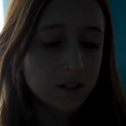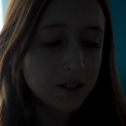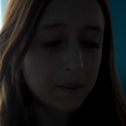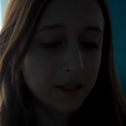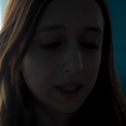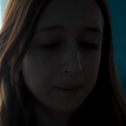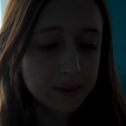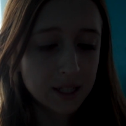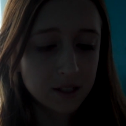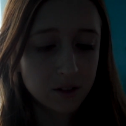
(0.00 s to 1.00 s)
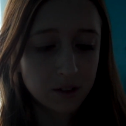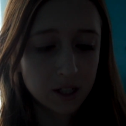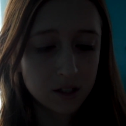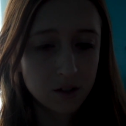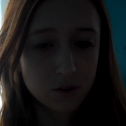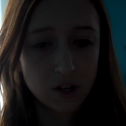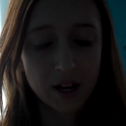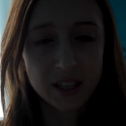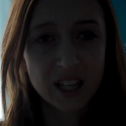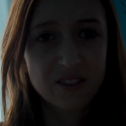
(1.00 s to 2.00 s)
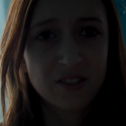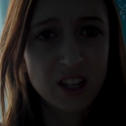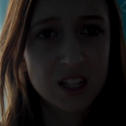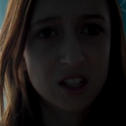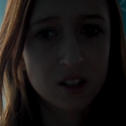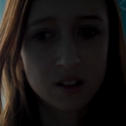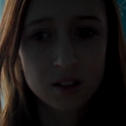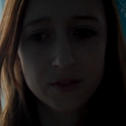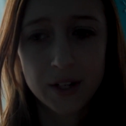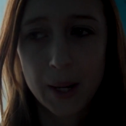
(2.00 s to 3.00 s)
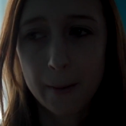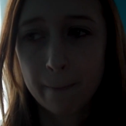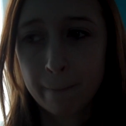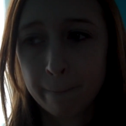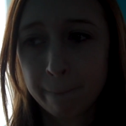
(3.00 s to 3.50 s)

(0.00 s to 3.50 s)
Just so my lips don't get too dry and flaky during this video.